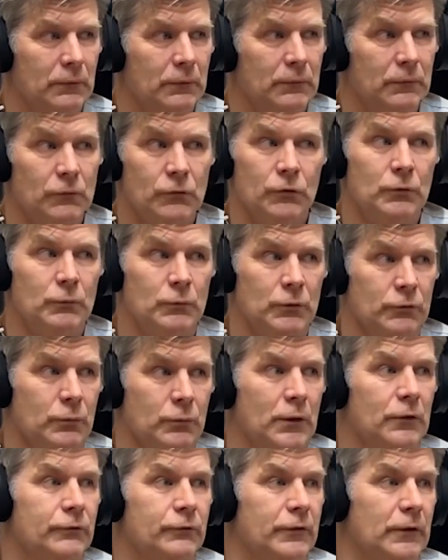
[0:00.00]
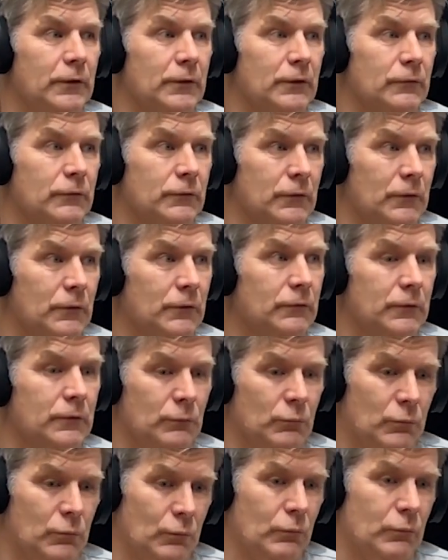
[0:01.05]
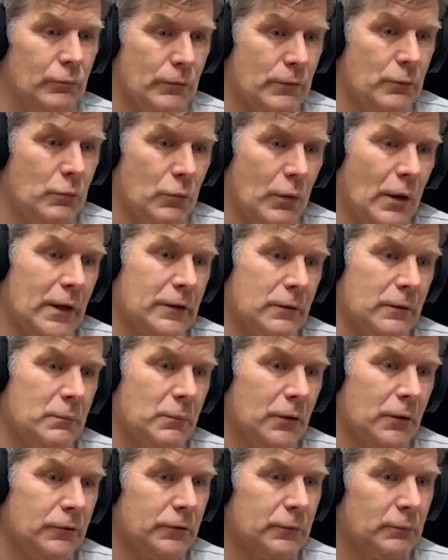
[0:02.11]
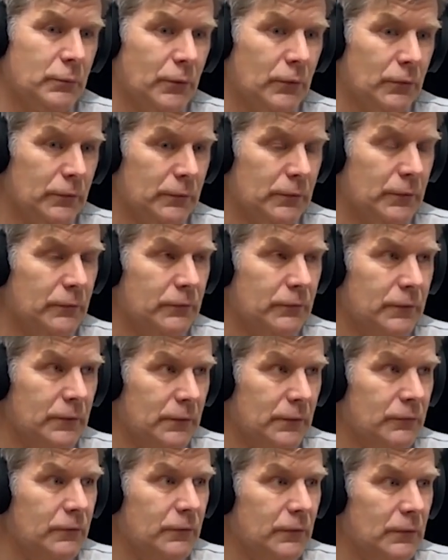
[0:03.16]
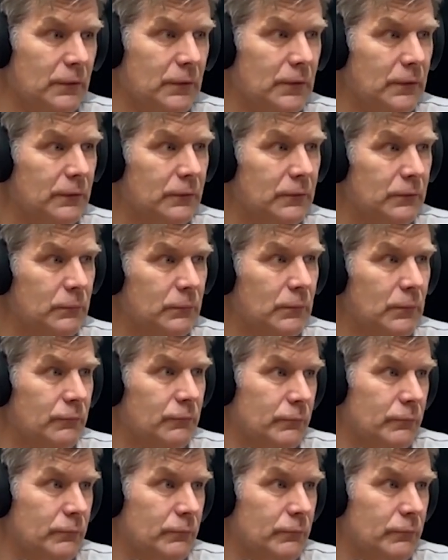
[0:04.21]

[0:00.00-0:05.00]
numerous welfare concerns, and one of the most important and significant is